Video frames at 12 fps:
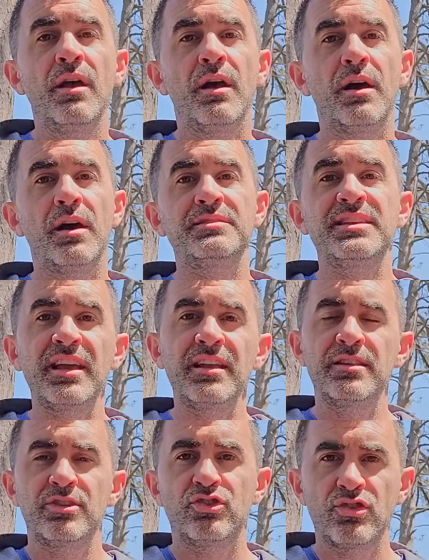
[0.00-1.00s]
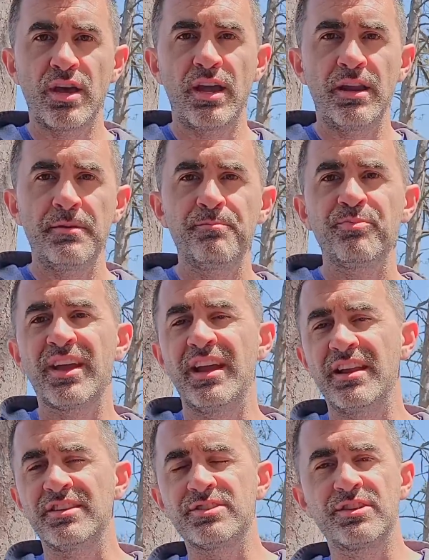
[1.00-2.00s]
uh, taking this trade,
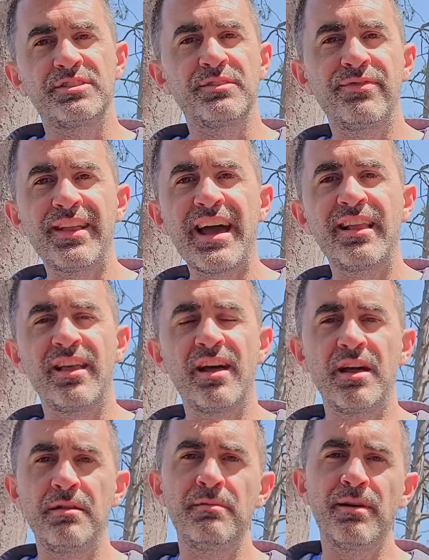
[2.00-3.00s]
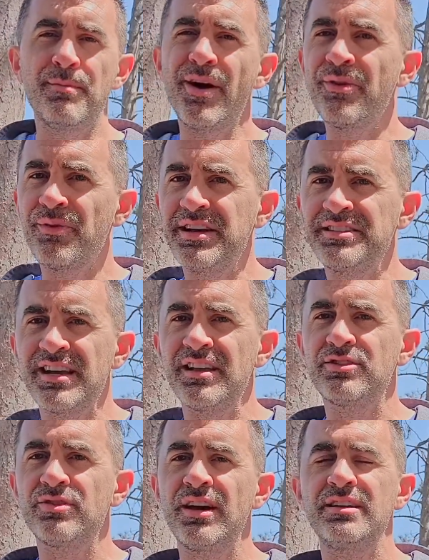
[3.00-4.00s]
and it starts to flat line? I'm on the right side of
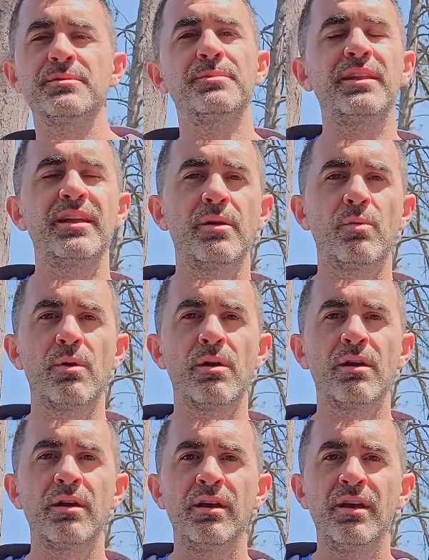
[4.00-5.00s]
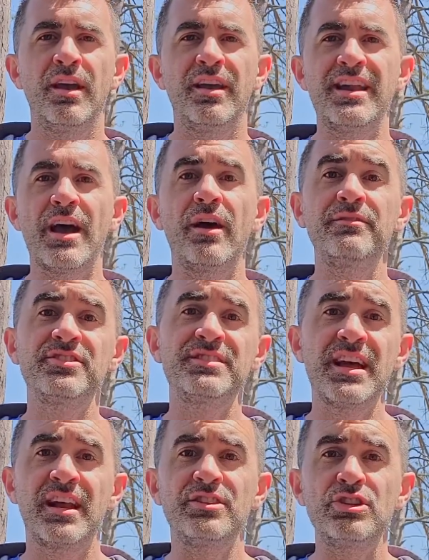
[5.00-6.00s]
the trade, so I'm going to let it work. Now I've just
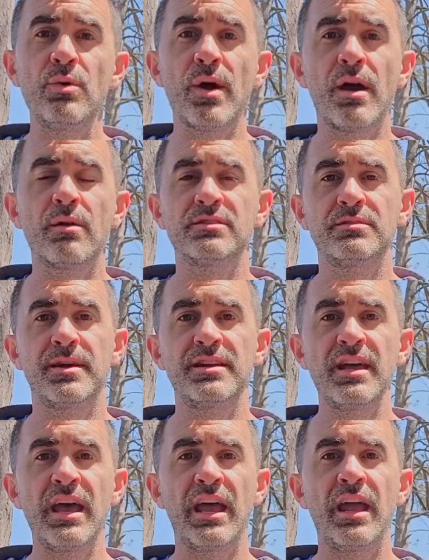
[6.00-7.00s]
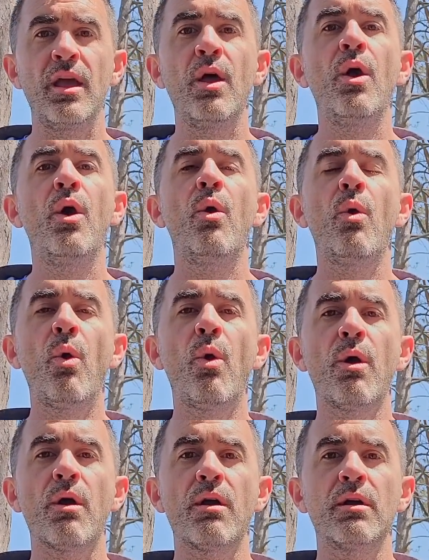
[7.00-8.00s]
added two hours to my day,
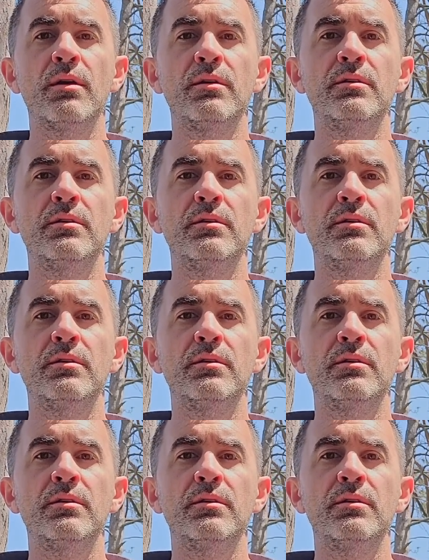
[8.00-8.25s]
or